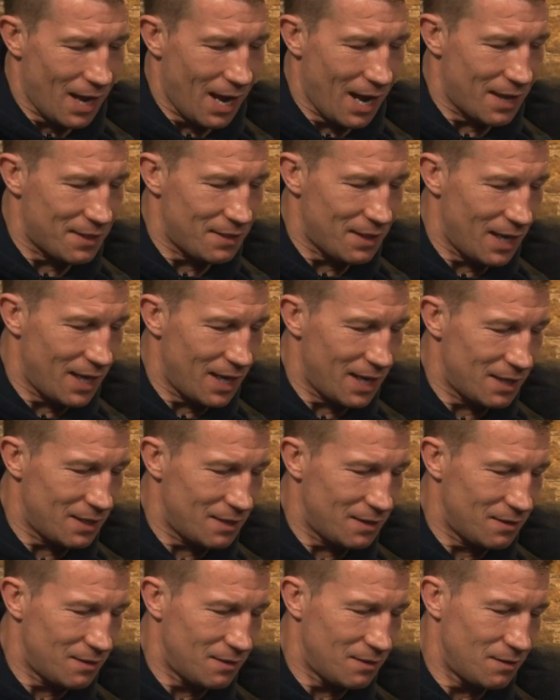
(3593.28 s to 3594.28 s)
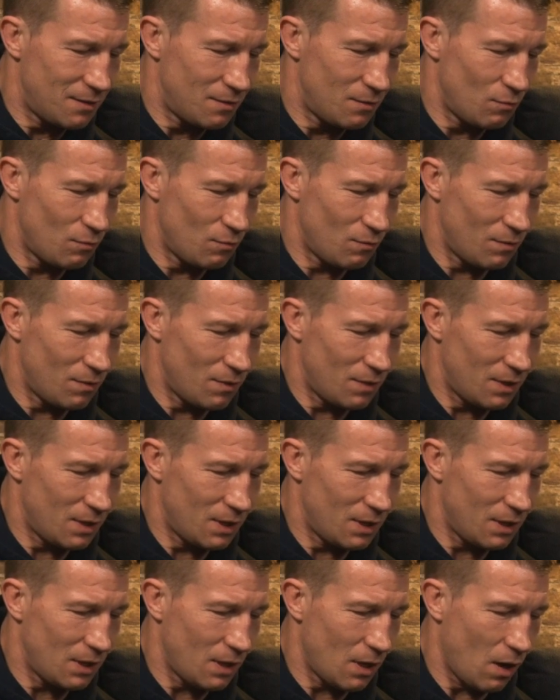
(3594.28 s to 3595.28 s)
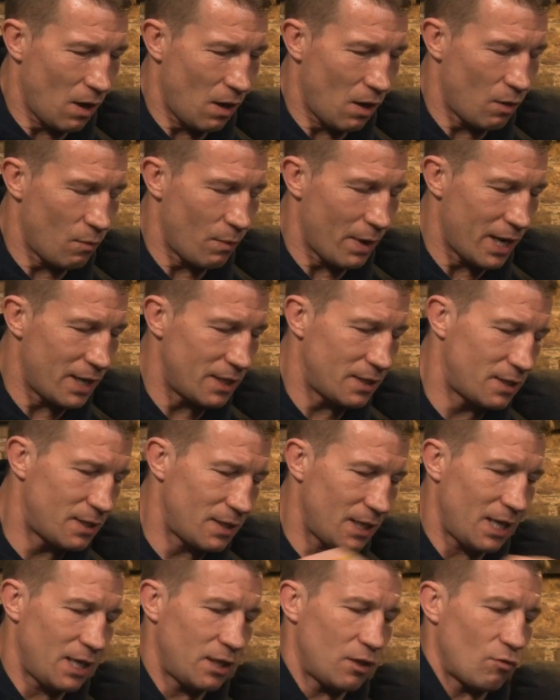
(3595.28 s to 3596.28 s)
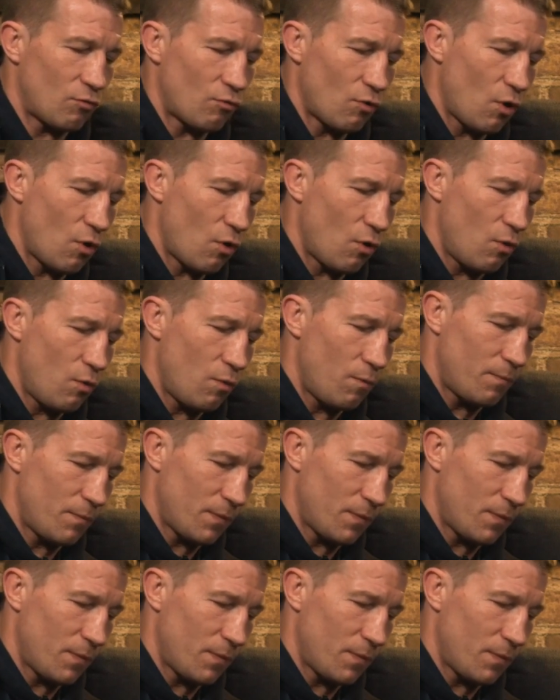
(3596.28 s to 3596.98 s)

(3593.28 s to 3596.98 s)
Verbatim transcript: and then I went in the row.